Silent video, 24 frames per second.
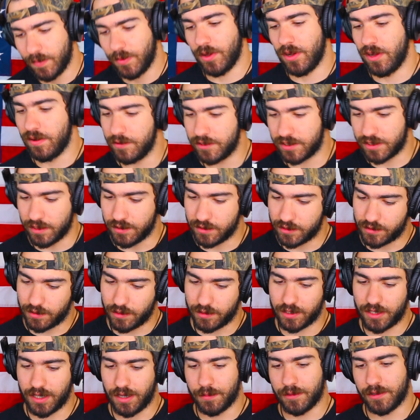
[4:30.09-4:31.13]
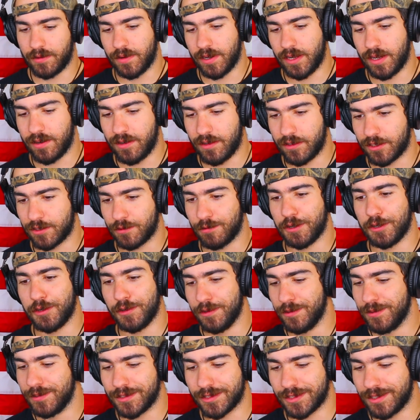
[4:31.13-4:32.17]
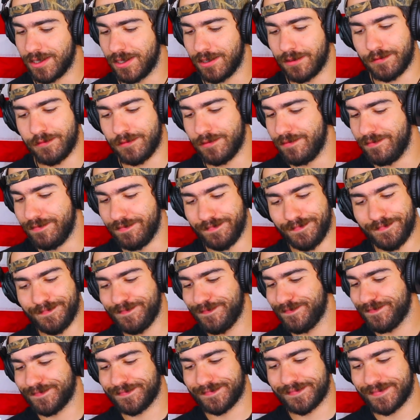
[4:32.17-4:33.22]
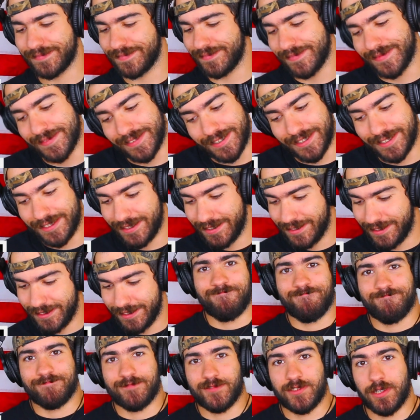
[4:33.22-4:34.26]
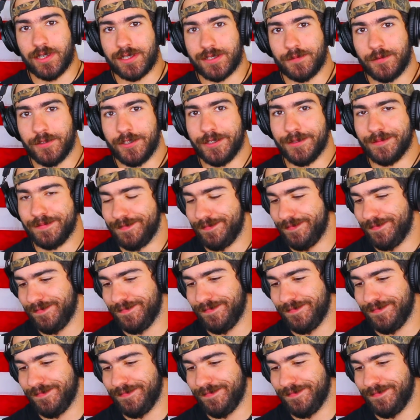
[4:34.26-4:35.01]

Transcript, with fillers: all of a sudden start coming around on Twitter and stuff, and sucks for them.